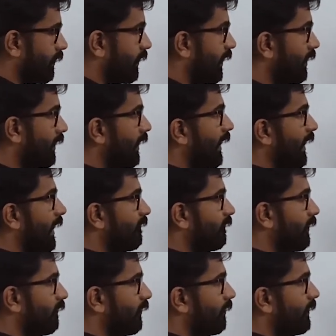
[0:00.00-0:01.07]
right? And
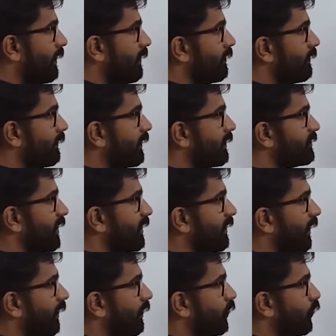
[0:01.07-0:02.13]
we will be
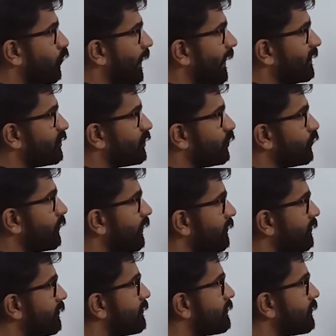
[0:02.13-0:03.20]
rejecting QH to
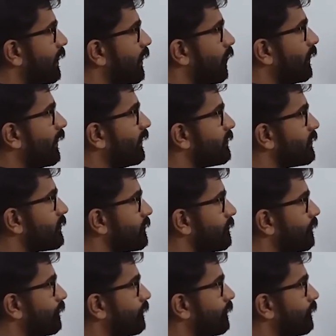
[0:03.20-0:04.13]
the surroundings